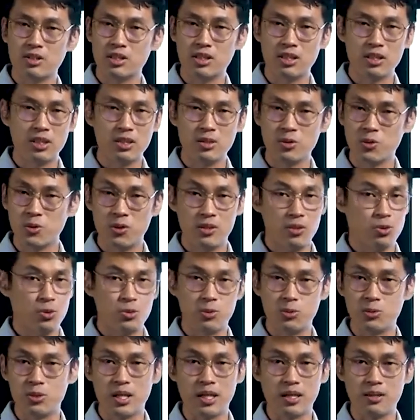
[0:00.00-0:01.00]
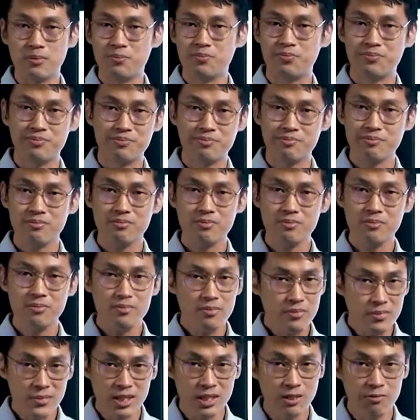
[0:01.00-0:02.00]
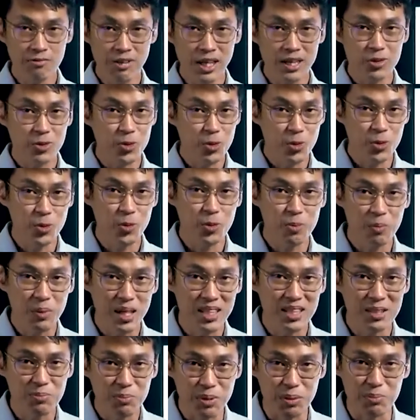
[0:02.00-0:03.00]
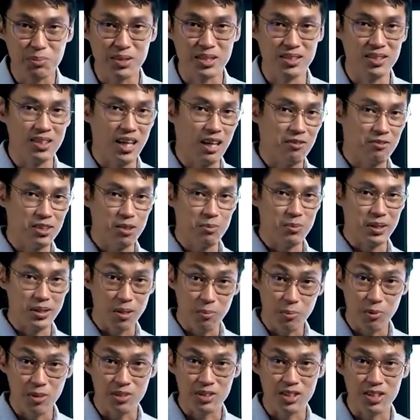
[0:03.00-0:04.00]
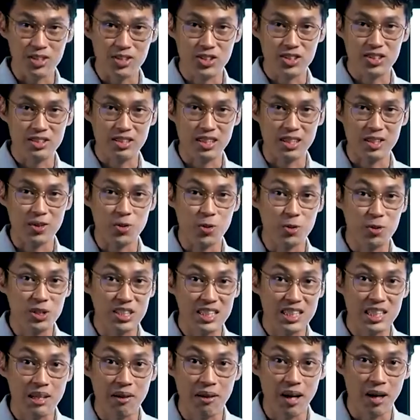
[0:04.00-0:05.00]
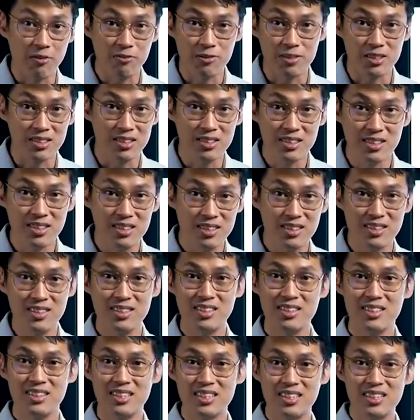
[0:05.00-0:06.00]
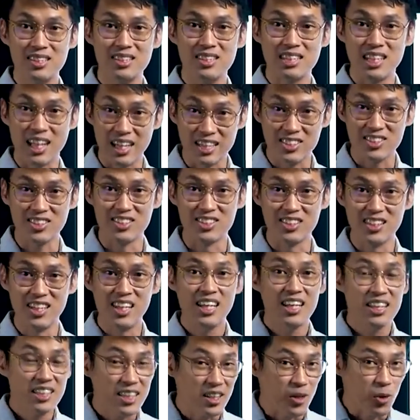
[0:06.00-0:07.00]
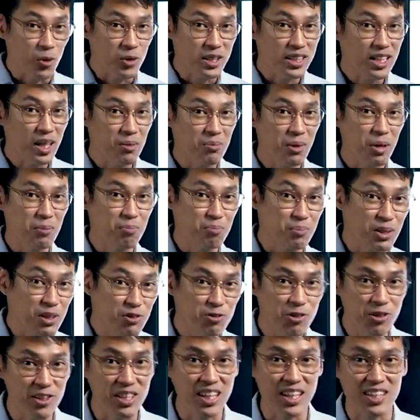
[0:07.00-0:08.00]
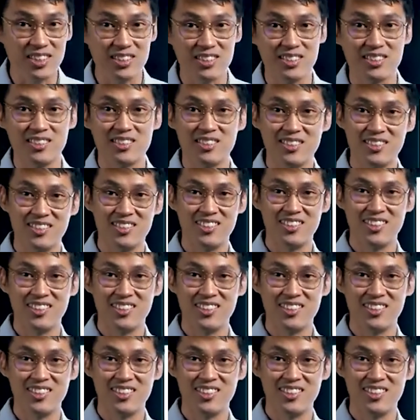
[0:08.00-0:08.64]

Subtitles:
she didn't need to do that. In fact, do you know many people, after they become politicians, right, you don't see them after the election. They only come out before election.